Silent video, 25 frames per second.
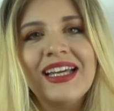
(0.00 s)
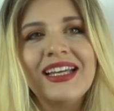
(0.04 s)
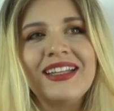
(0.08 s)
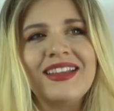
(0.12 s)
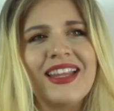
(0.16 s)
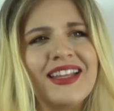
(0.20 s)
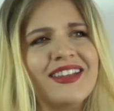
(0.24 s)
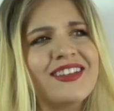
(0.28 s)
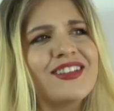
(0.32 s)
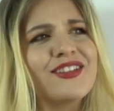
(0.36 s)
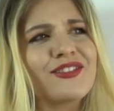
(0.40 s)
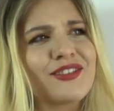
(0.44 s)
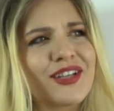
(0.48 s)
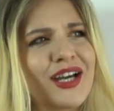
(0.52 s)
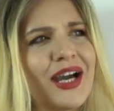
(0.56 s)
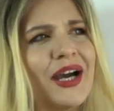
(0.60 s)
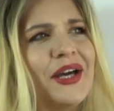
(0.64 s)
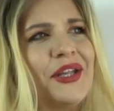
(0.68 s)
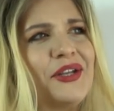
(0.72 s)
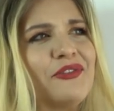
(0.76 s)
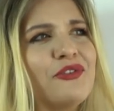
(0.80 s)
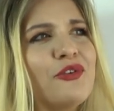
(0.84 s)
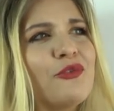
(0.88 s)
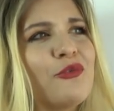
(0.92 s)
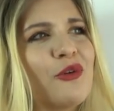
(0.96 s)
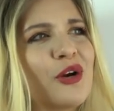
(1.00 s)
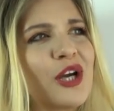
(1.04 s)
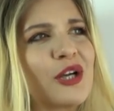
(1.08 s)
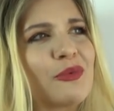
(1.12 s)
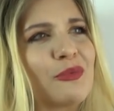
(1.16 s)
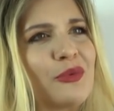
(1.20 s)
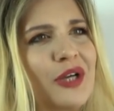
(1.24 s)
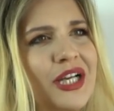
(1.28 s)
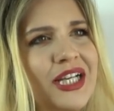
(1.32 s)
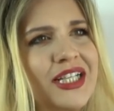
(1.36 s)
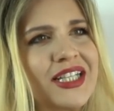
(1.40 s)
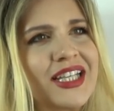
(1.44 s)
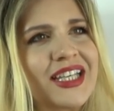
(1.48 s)
That's a kind of a word,
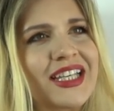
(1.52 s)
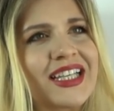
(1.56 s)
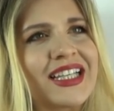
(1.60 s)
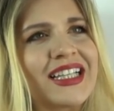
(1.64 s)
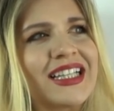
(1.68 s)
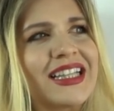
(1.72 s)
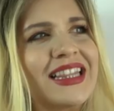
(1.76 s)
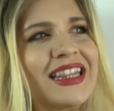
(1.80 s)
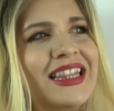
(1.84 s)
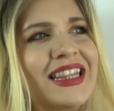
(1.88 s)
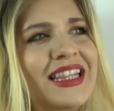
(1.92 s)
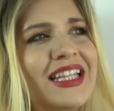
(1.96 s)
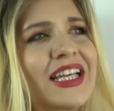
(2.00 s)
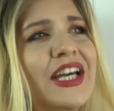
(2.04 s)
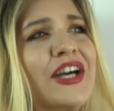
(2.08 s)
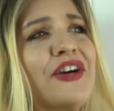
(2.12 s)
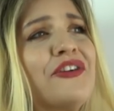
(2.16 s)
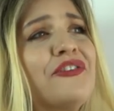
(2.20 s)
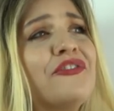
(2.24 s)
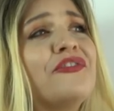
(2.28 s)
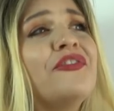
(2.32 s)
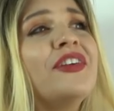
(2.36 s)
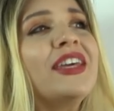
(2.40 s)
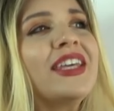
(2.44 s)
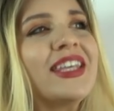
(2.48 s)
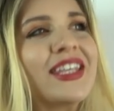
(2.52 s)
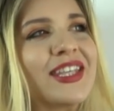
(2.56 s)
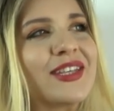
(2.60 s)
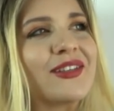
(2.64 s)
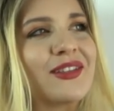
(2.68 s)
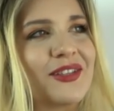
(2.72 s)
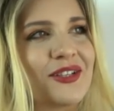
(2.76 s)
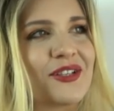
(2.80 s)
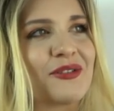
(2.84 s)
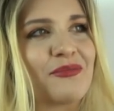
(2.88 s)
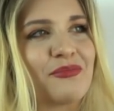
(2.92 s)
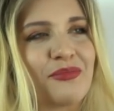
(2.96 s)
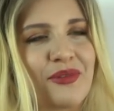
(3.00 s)
right?
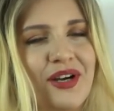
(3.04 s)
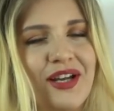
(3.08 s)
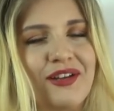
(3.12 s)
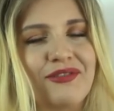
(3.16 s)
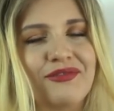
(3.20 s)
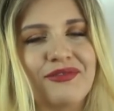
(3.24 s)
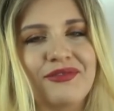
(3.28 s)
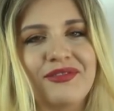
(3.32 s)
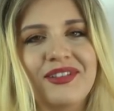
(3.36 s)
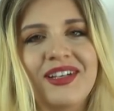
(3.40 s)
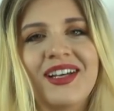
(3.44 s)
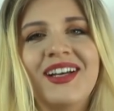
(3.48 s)
Clavicular breath.